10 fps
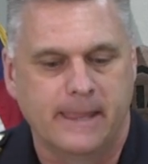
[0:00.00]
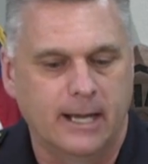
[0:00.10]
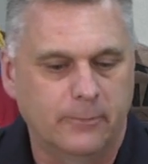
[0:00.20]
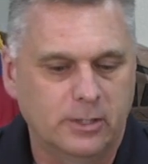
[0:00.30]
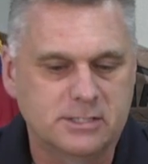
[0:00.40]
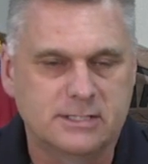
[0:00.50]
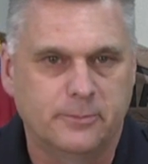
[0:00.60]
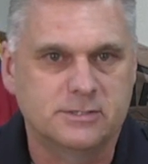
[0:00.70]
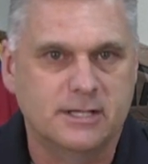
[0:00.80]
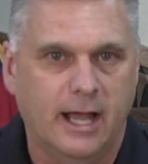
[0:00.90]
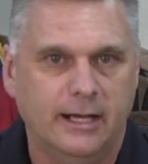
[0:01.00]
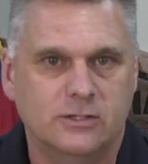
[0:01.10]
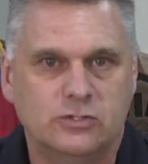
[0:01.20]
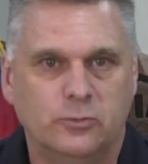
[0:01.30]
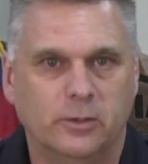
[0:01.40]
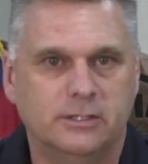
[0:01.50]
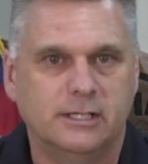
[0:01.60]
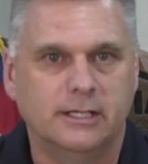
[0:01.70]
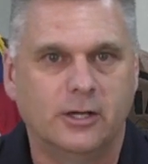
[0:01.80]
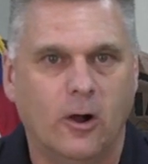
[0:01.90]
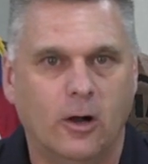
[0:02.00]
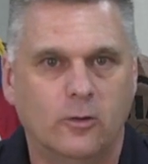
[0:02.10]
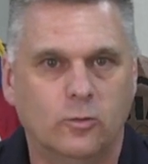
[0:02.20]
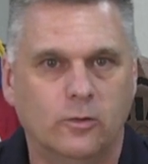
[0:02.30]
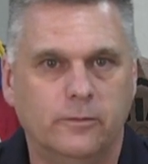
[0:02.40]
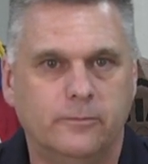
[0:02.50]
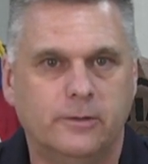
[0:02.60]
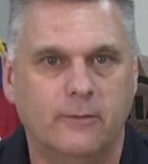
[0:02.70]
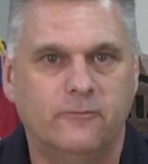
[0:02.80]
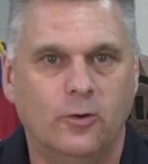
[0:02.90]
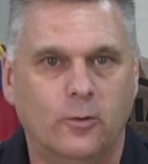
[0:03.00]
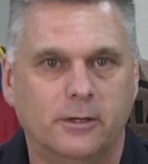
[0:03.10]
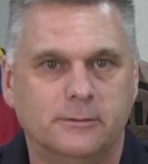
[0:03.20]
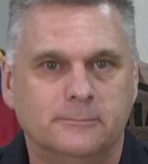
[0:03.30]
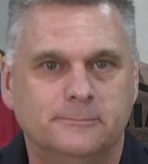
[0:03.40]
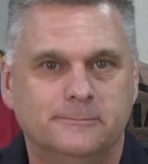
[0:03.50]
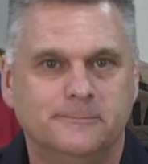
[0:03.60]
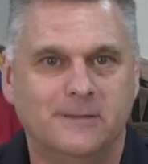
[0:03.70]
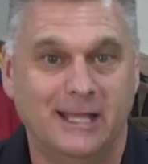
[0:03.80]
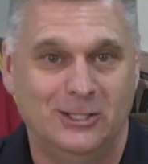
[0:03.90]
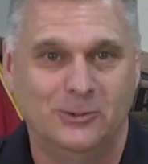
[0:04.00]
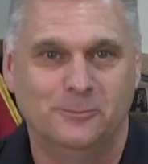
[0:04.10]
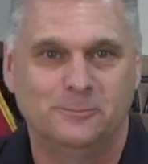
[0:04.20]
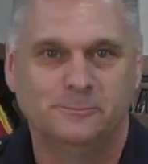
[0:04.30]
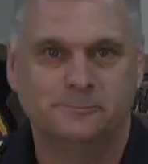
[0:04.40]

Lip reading: And I'm going to step aside and Superintendent Carter will come forward. Thank you.